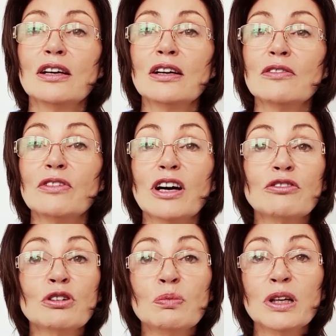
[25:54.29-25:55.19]

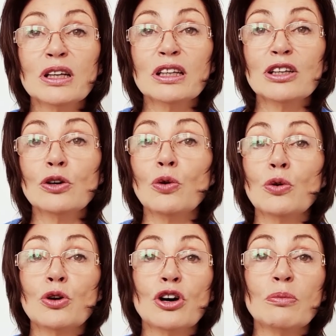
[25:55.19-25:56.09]
Vulnerability or
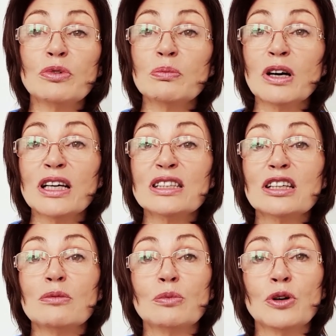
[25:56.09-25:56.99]
compromised
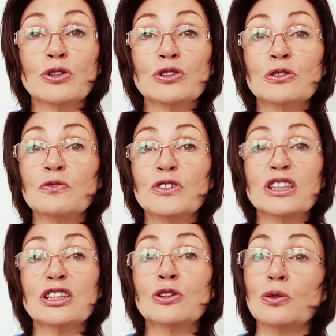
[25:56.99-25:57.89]
emotional,
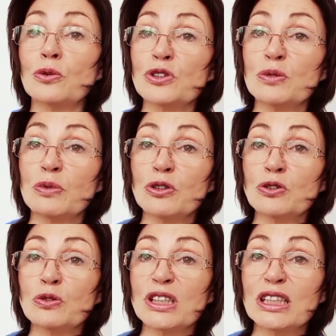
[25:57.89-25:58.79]
physical, or spiritual
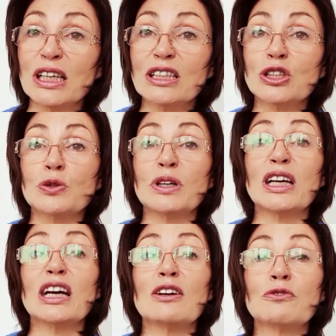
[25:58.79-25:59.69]
states create
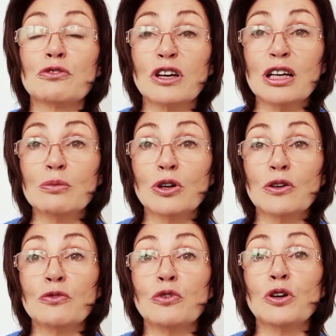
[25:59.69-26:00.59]
a framework
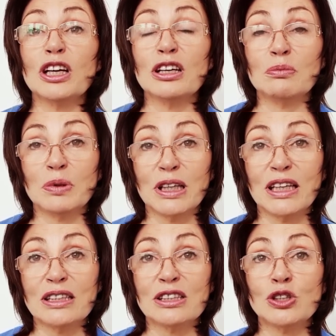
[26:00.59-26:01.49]
for
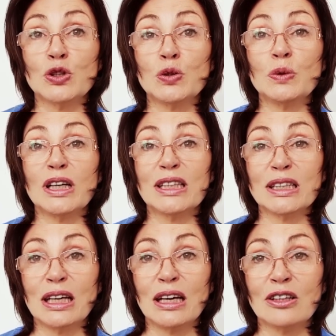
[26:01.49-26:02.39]
implants to
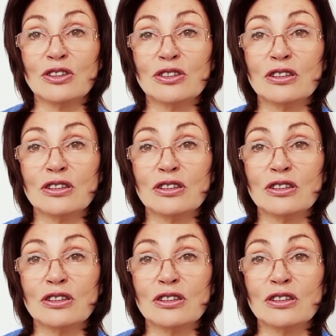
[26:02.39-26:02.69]
attach.